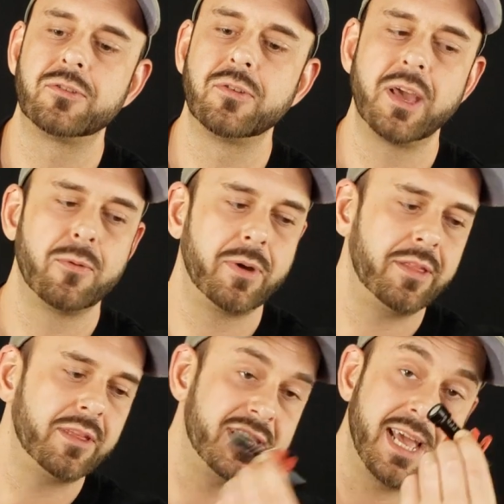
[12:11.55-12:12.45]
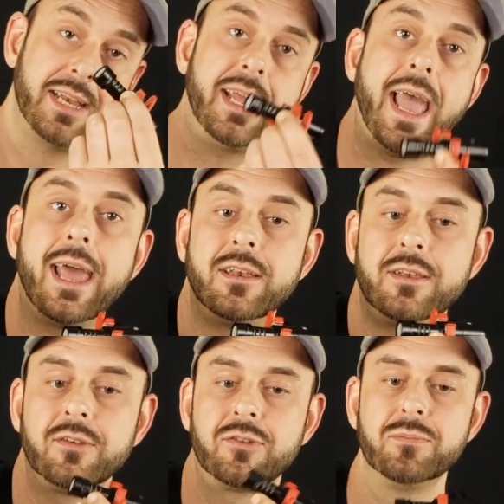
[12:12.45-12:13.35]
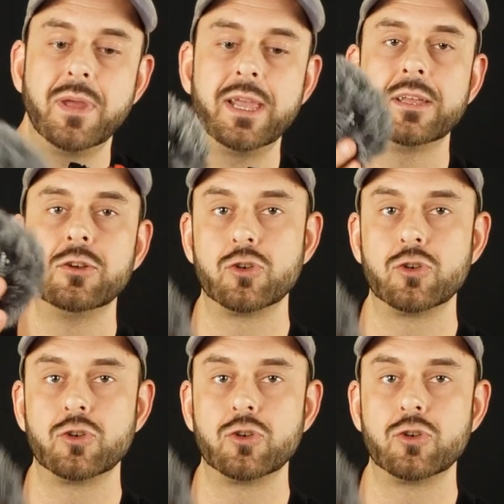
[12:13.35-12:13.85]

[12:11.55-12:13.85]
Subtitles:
so that way the dead cat doesn't make it